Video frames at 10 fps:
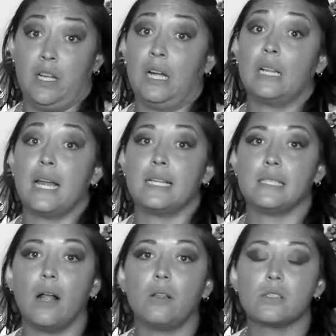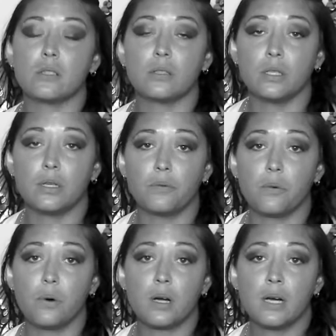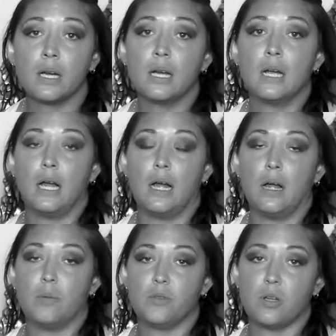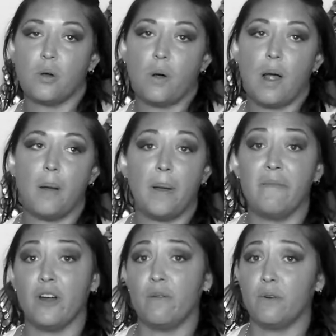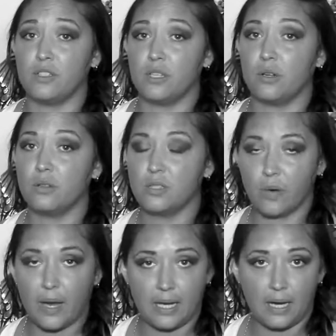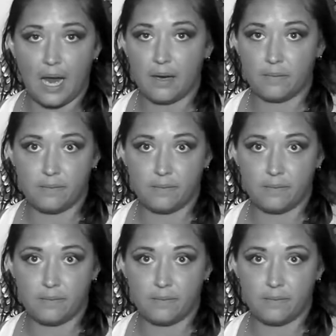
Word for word: a clientele is looking for. Um, so um, I'm very versatile, so I can kind of